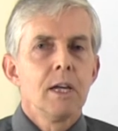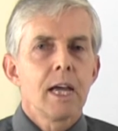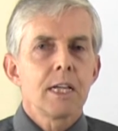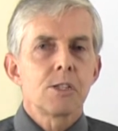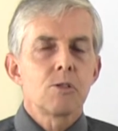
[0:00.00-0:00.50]

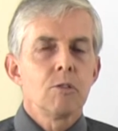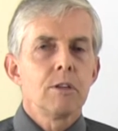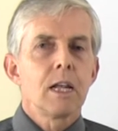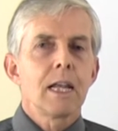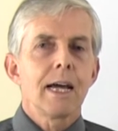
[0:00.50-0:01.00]
has
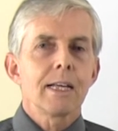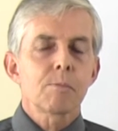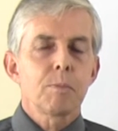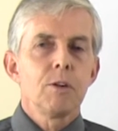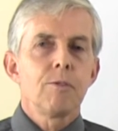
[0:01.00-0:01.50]
drawn the
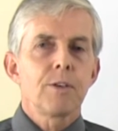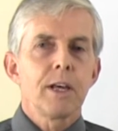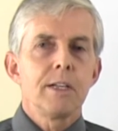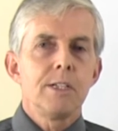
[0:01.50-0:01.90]
last blue flower